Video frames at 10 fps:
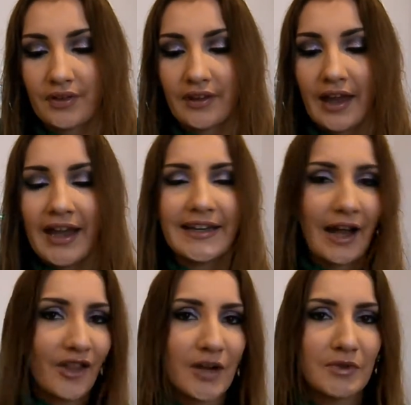And
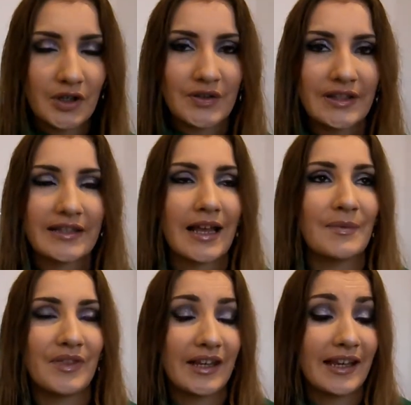now that I'm using this, I'm
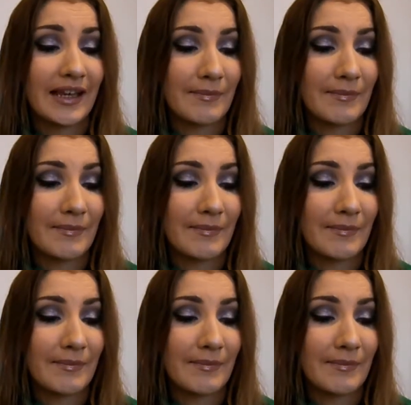thinking